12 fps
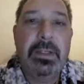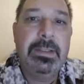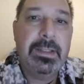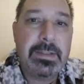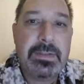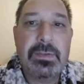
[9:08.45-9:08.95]
and
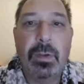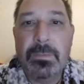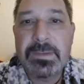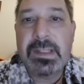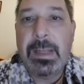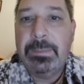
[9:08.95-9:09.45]
they solve
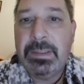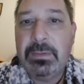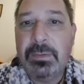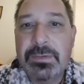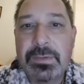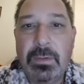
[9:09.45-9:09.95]
some, they
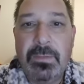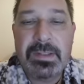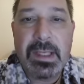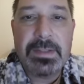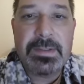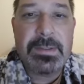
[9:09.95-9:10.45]
don't solve the
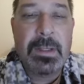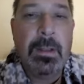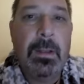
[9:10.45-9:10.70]
others.